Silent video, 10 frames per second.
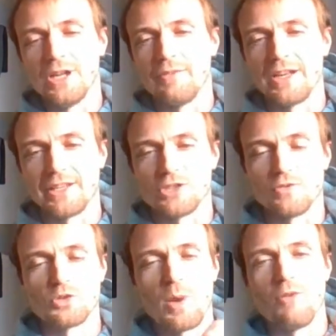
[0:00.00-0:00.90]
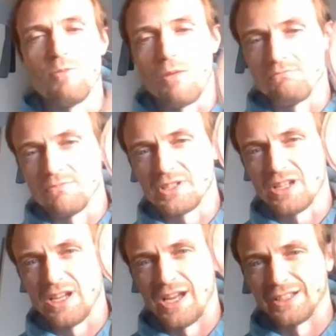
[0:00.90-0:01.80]
I've had this over 12 months
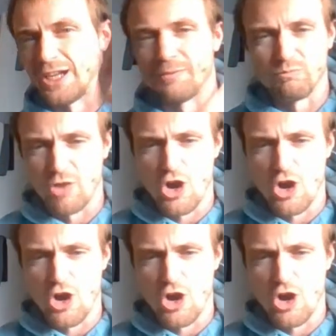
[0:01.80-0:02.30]
and I've